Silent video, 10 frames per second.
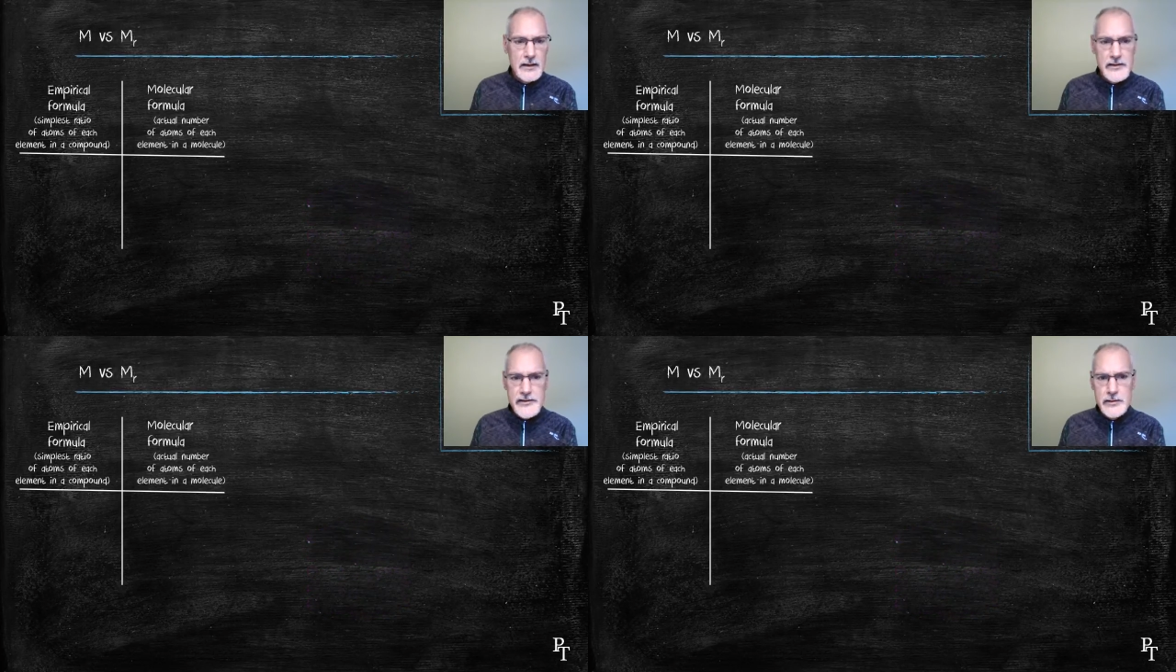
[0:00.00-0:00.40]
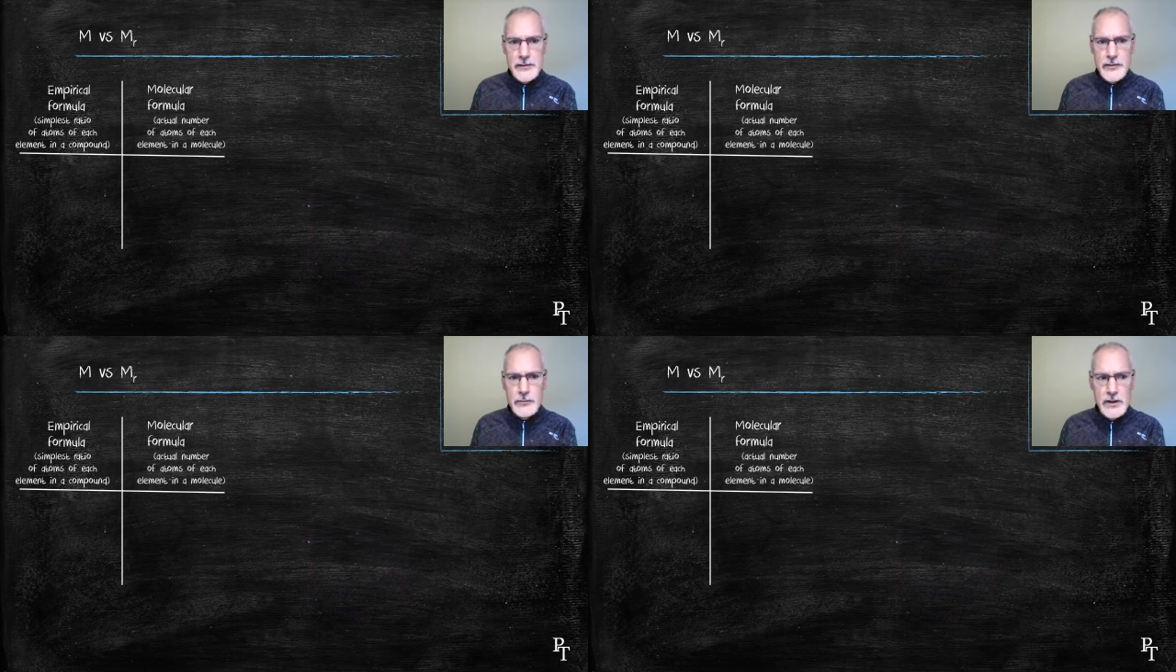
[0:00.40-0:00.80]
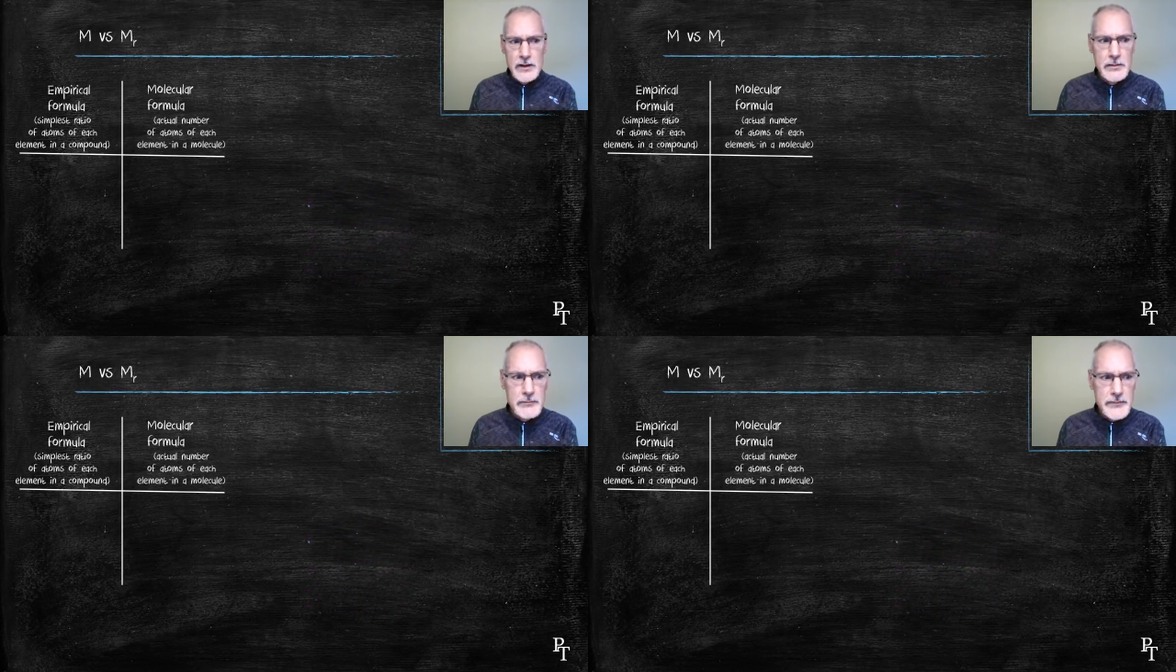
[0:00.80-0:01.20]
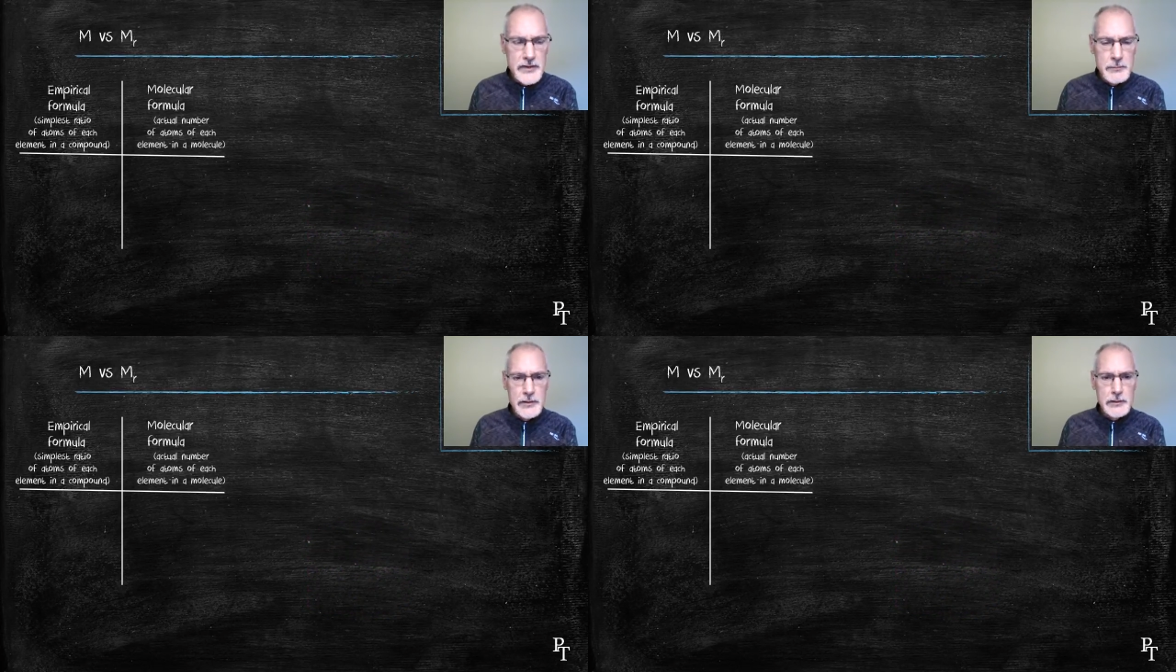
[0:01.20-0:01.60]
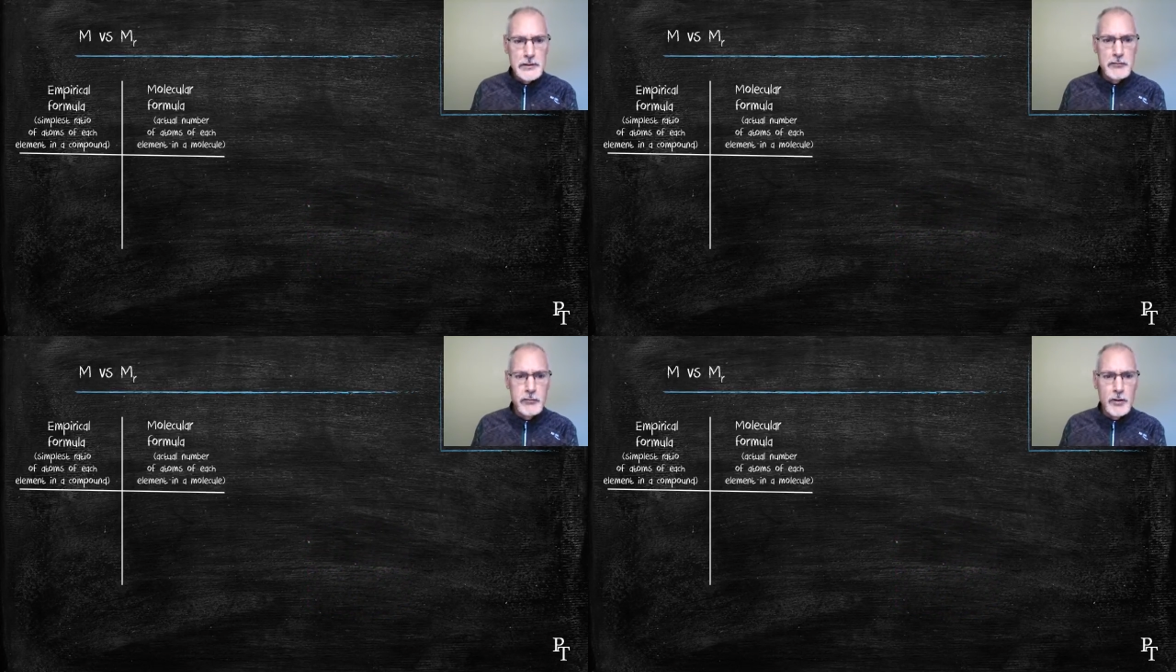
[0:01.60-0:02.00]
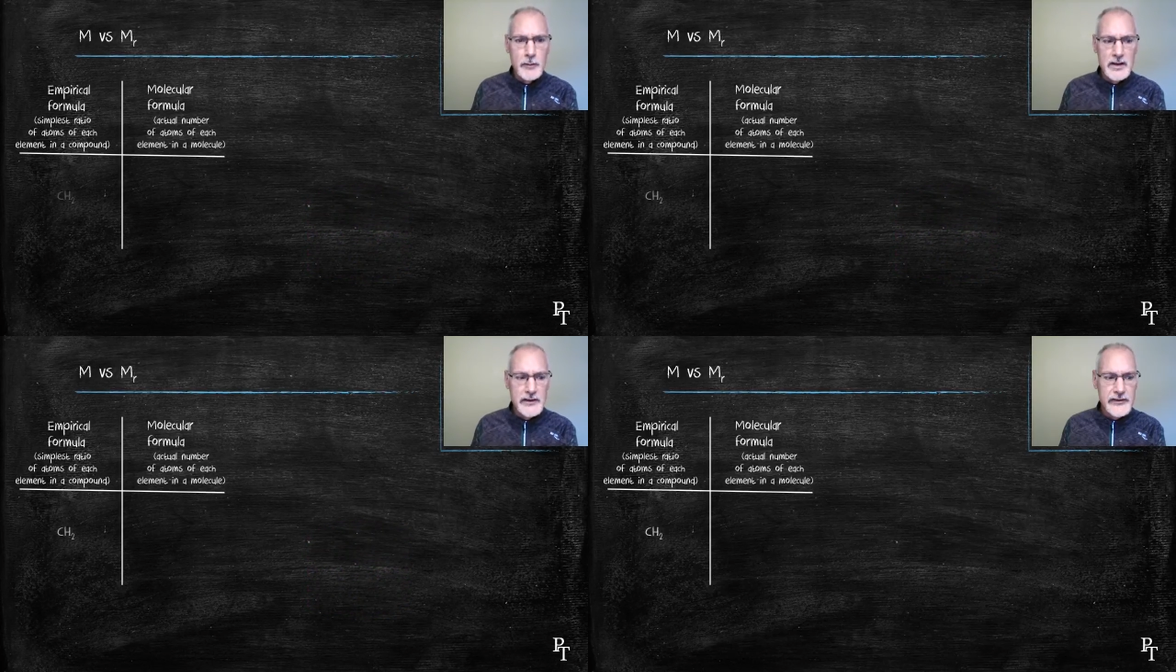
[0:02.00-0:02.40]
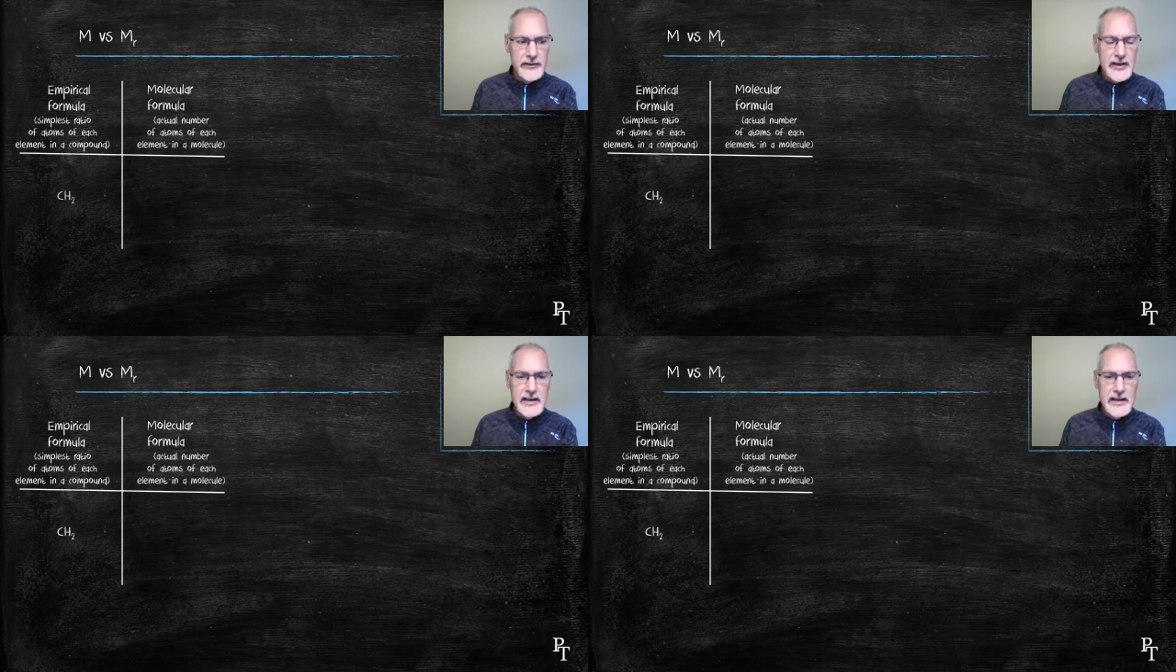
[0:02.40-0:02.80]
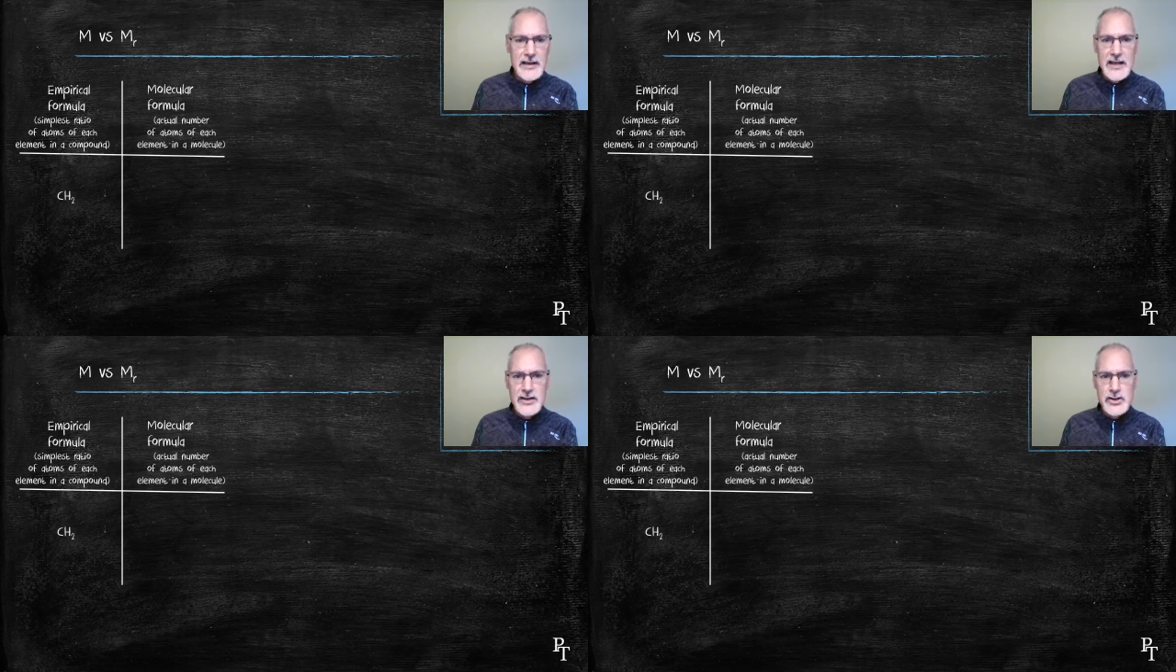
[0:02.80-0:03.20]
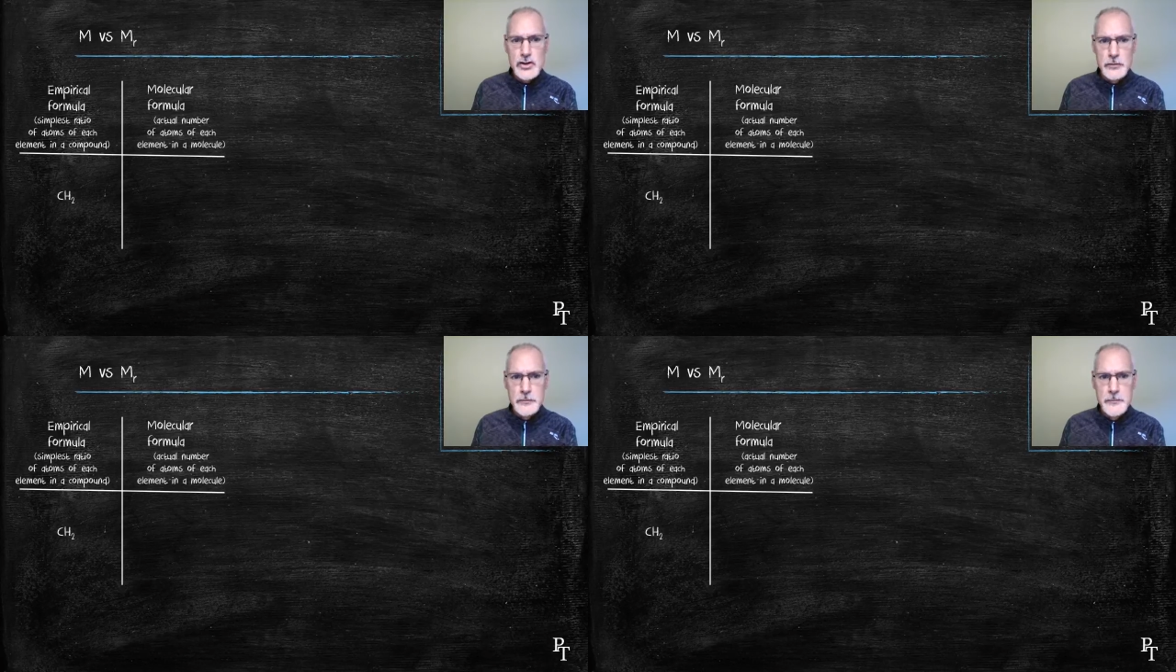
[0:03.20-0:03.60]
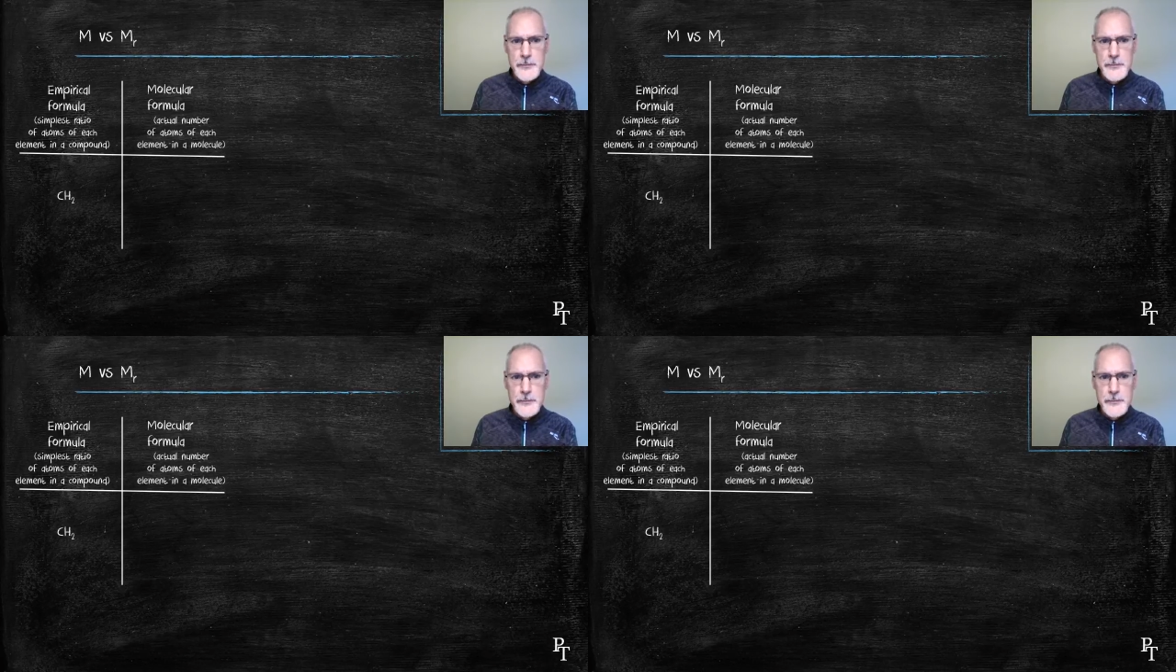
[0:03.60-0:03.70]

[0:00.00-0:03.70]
Consider, if you will, the empirical formula CH2.